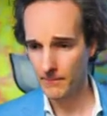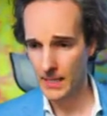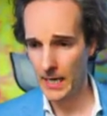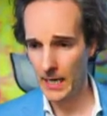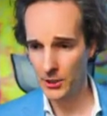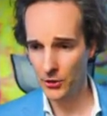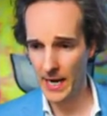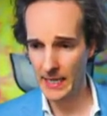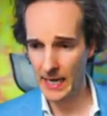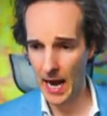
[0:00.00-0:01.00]
uh,
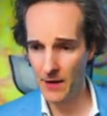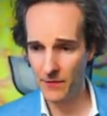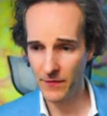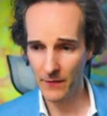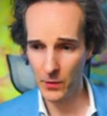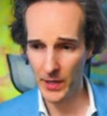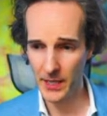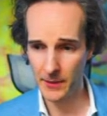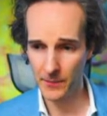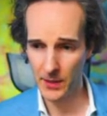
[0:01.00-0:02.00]
trade live every
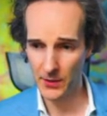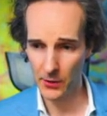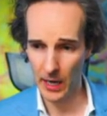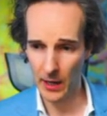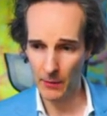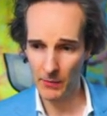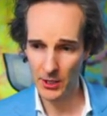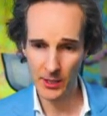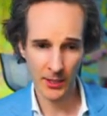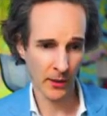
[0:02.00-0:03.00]
week. So I, I'm
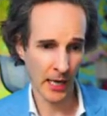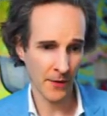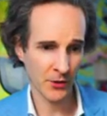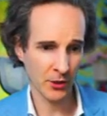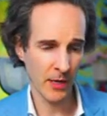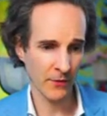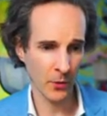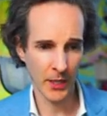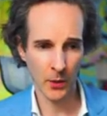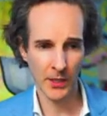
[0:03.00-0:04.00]
literally do a live stream every
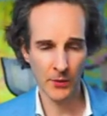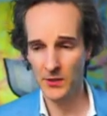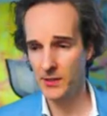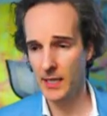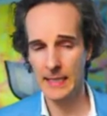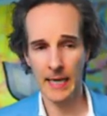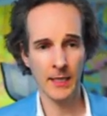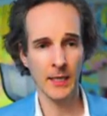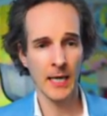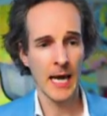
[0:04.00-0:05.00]
week where you can see
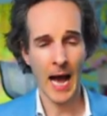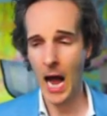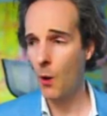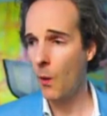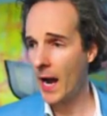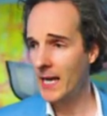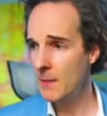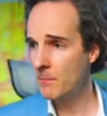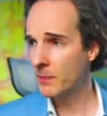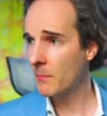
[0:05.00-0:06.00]
exactly how I
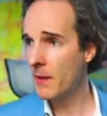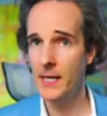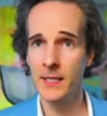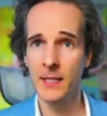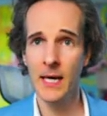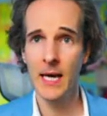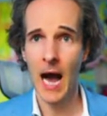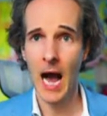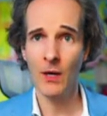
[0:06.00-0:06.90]
implement our